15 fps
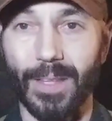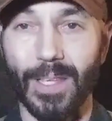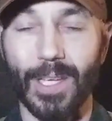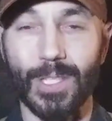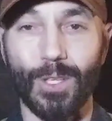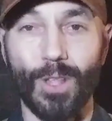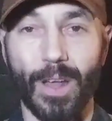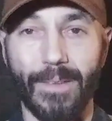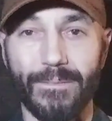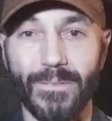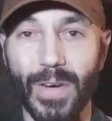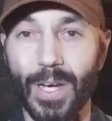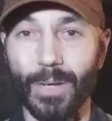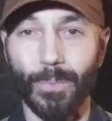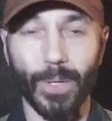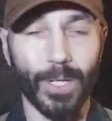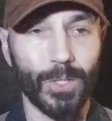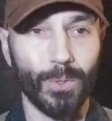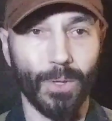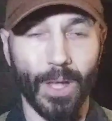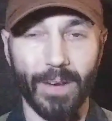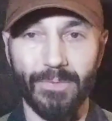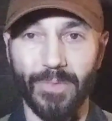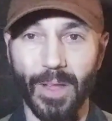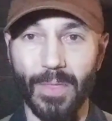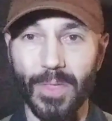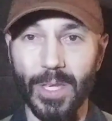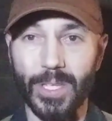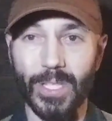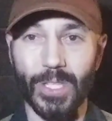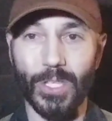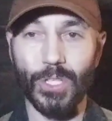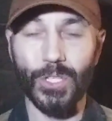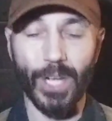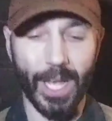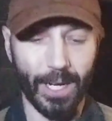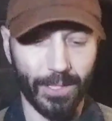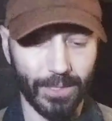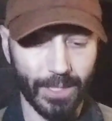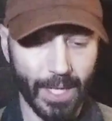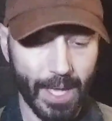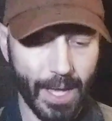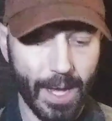I think it's a lot of fun. We're gonna do a lot of fun things on this channel.